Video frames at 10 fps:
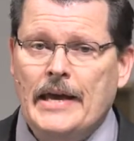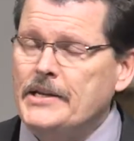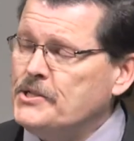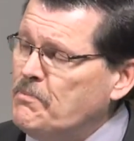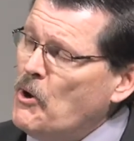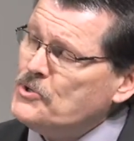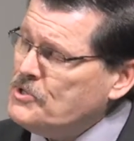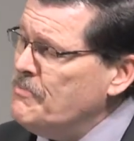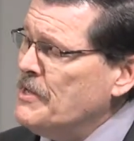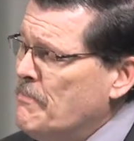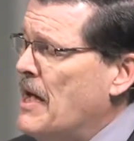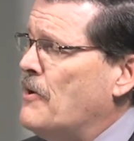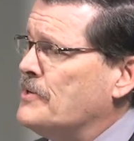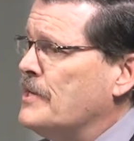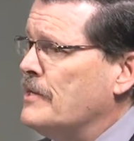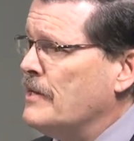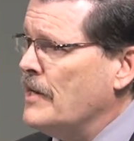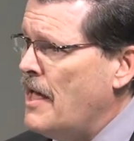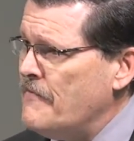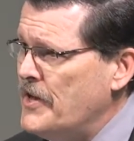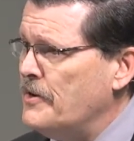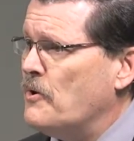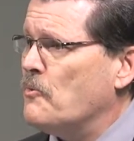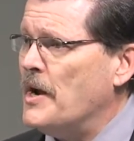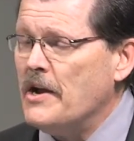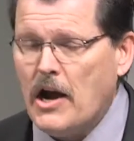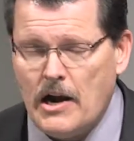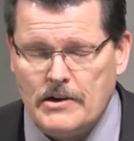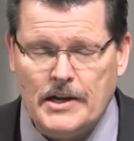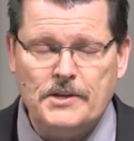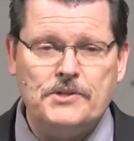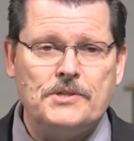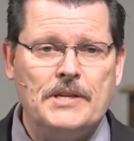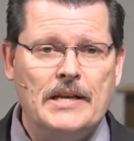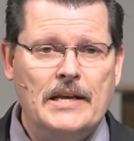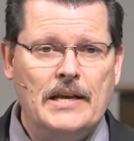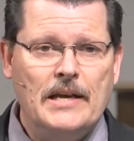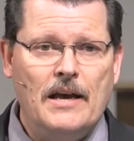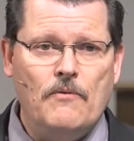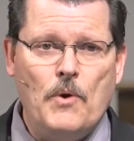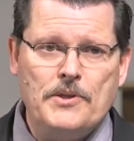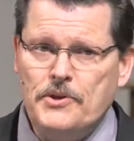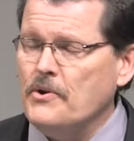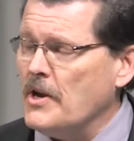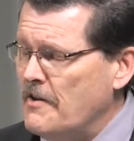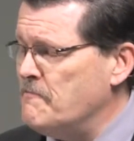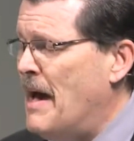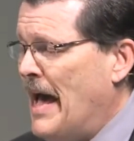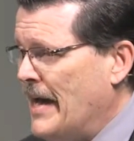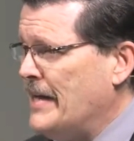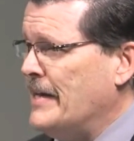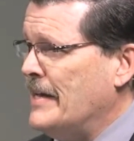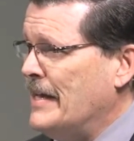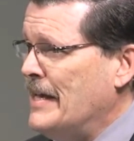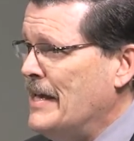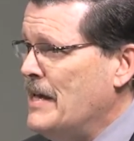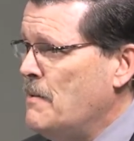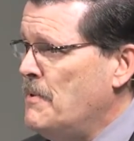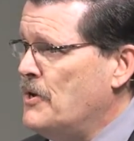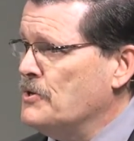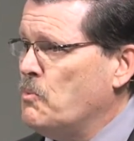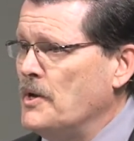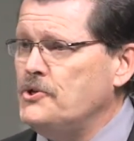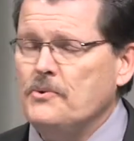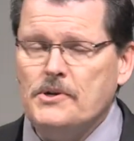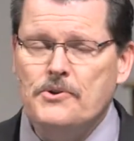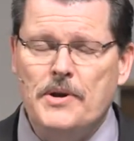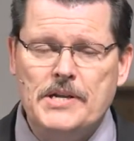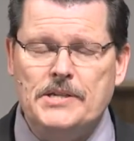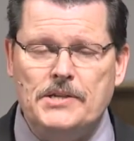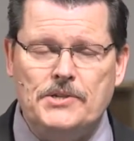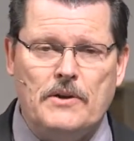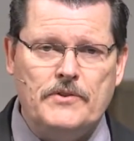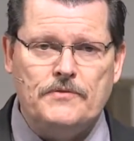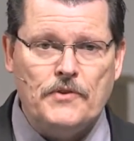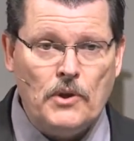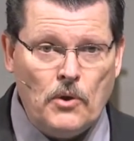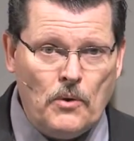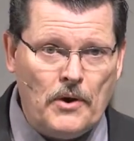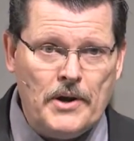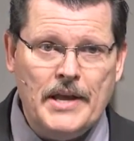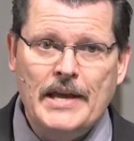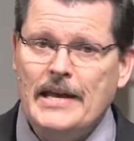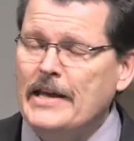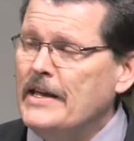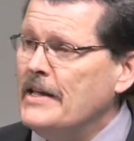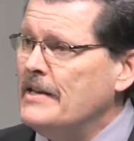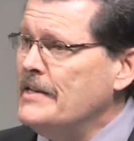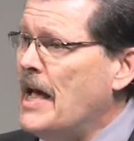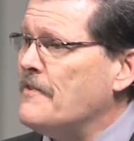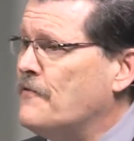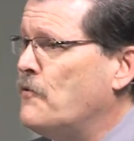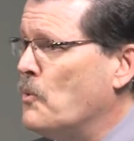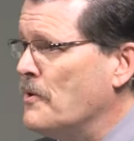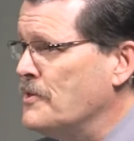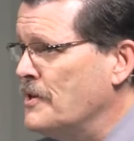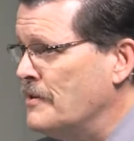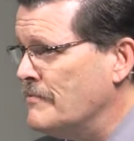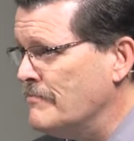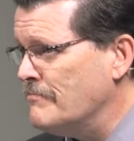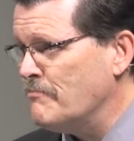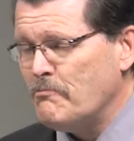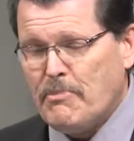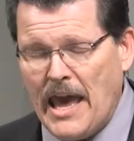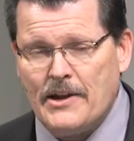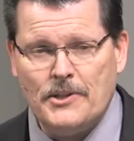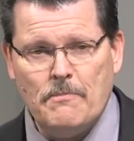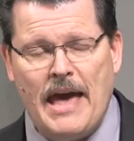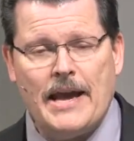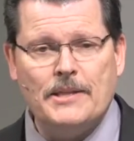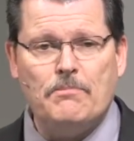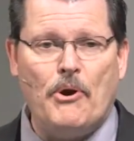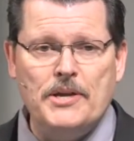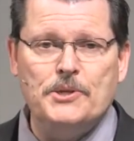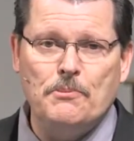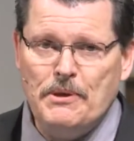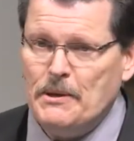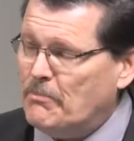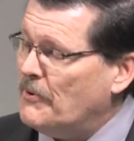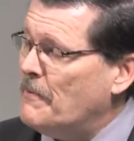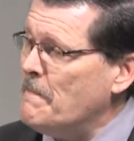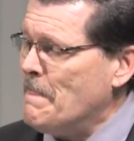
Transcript: It's supposed to be about loving regardless of whether you're loved back. Because what you are doing is in service for the Lord, not for the pat on the back and the praise of the people.